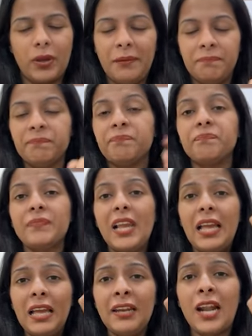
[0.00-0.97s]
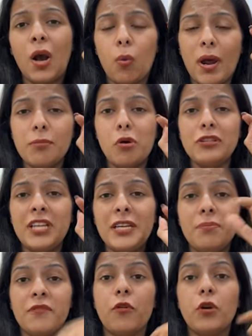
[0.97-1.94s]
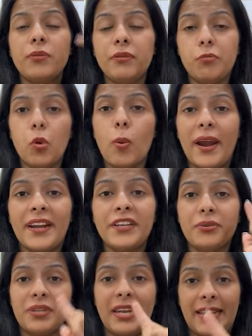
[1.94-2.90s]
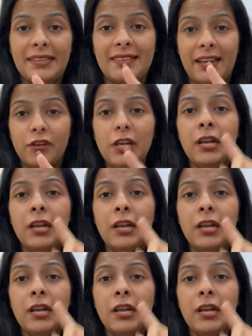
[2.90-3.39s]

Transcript: Okay, now one more thing before we move ahead to the next